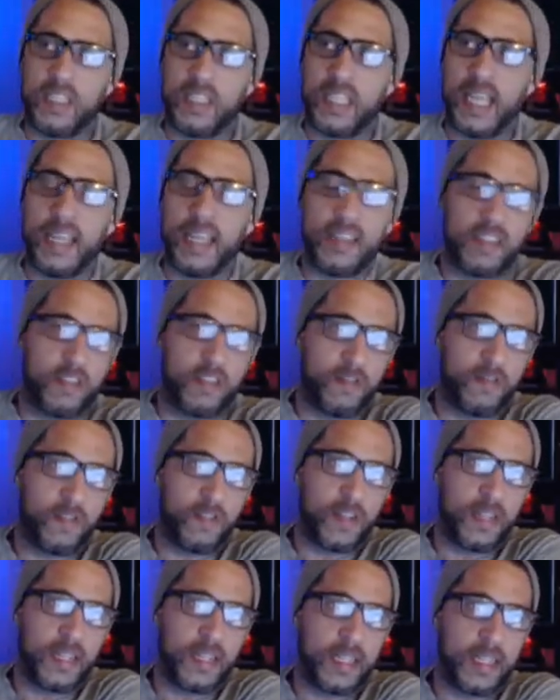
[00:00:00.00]
days of,
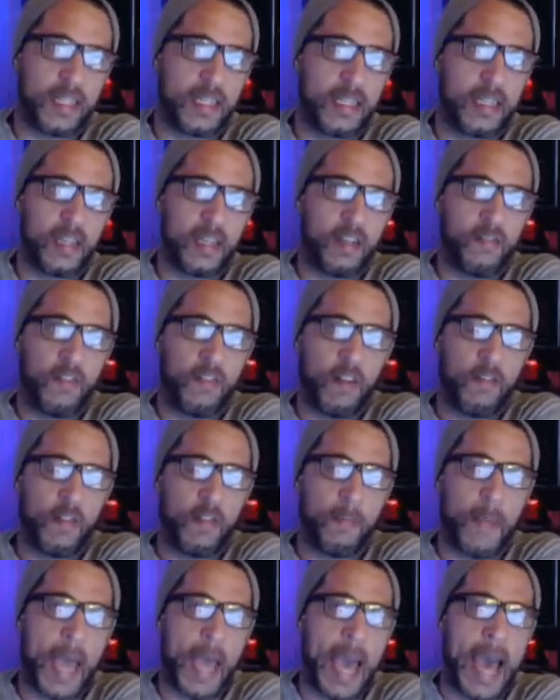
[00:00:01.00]
uh, of, of
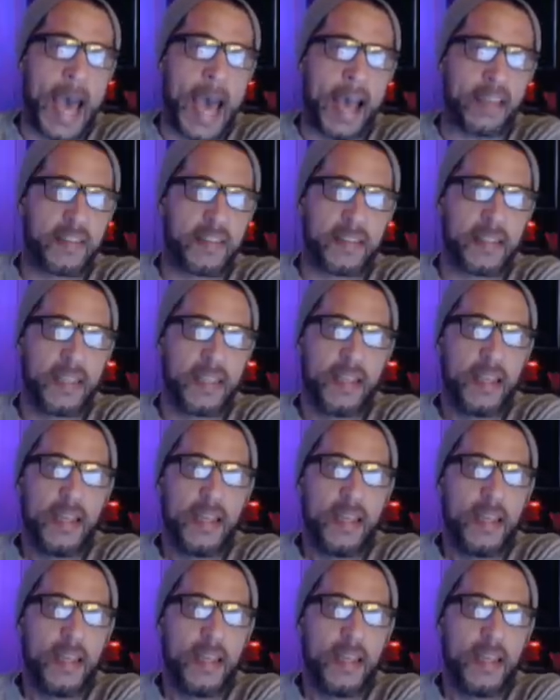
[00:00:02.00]
the past,